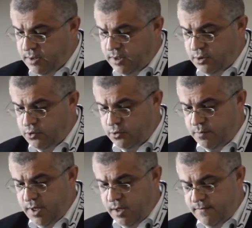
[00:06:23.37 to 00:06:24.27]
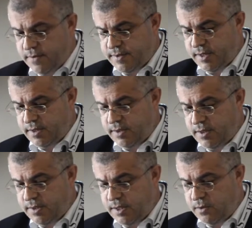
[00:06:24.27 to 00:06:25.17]
that should be emphasized
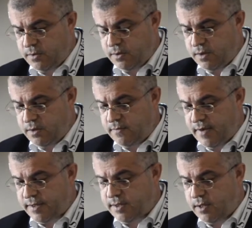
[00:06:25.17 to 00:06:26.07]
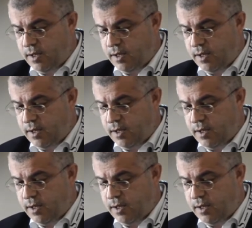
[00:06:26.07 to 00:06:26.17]
is Synod in the West,